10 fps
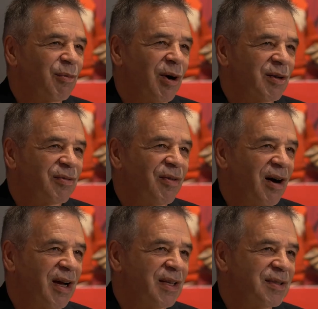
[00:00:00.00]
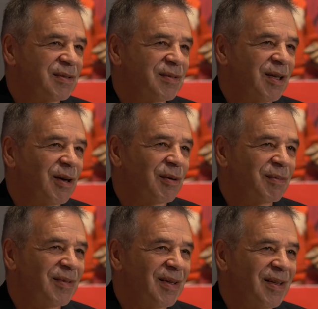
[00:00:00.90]
well defined. You know,
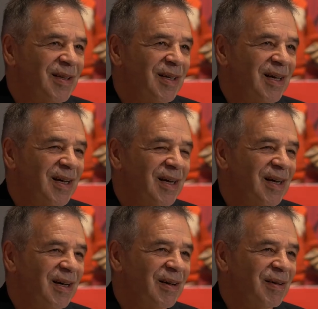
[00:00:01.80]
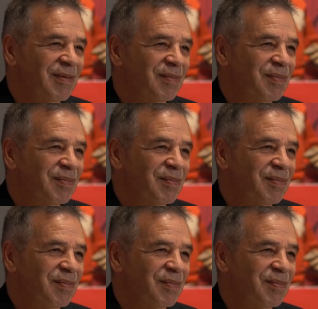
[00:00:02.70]
uh,